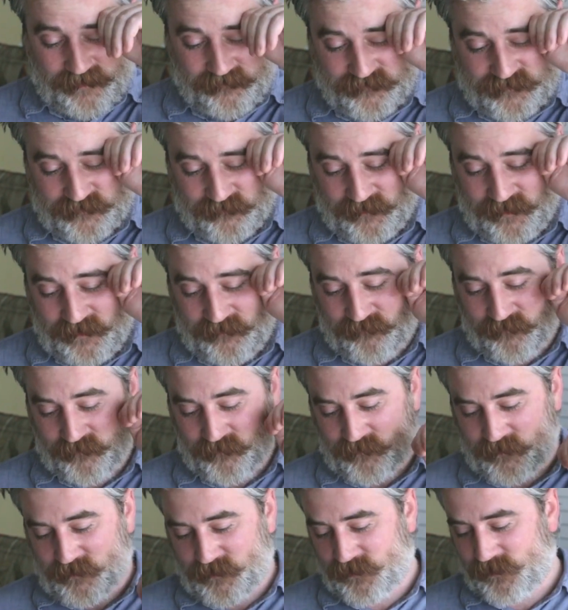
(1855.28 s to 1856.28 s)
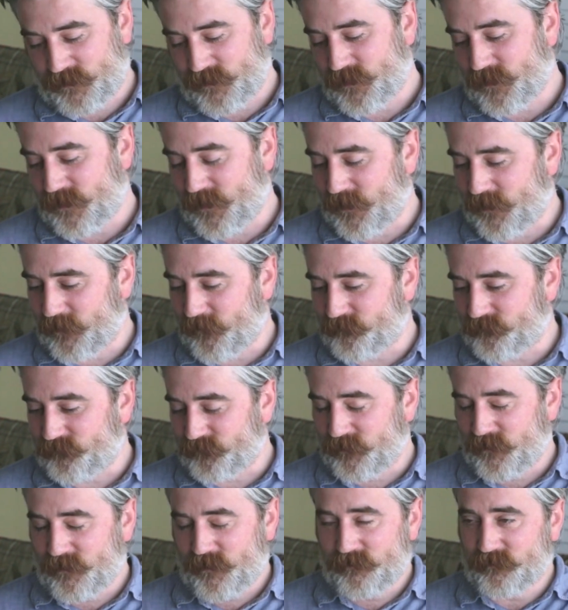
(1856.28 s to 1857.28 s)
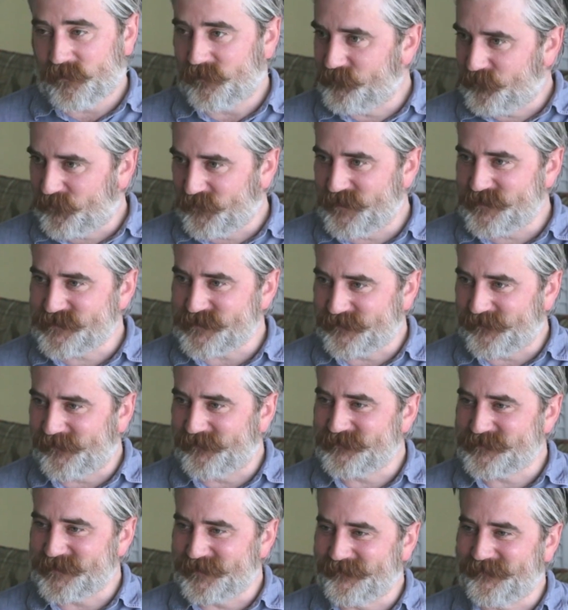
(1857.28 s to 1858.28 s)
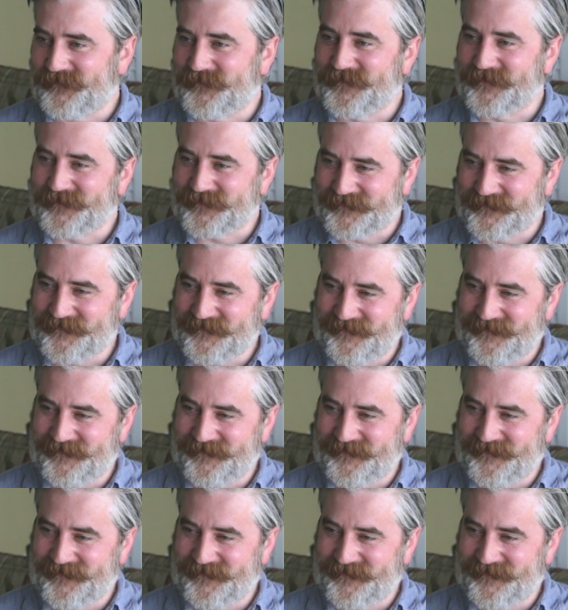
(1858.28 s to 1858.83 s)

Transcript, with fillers: I was away for a while. Not in prison, I was in other...